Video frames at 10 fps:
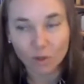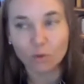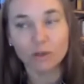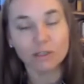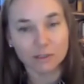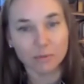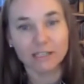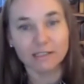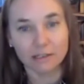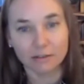or to
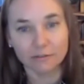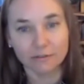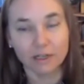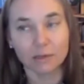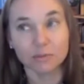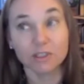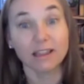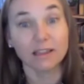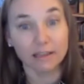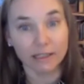myself, to
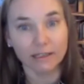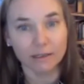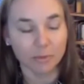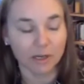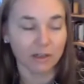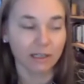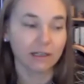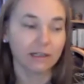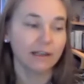think about it.